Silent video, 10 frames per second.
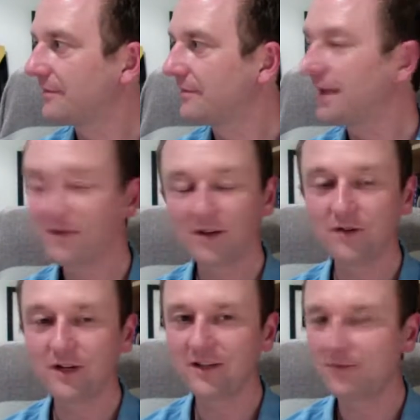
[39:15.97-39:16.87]
He's
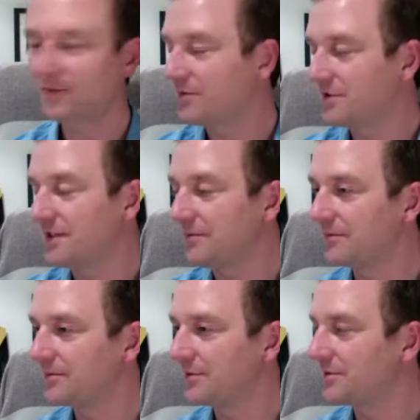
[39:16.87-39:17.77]
really, obviously,
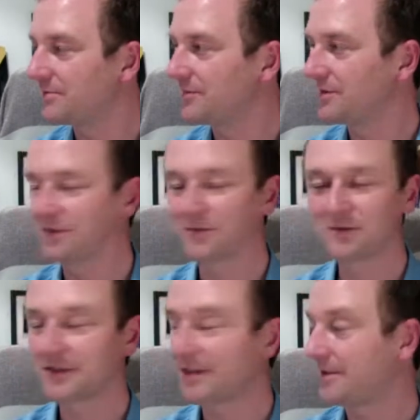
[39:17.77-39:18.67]
because
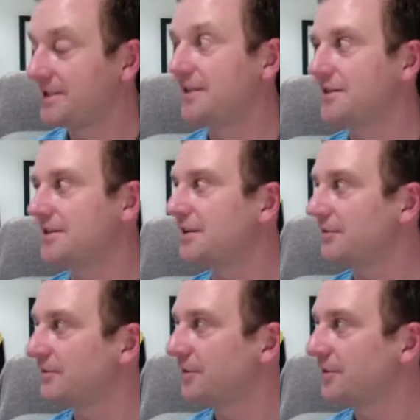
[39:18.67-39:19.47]
he's done stuff.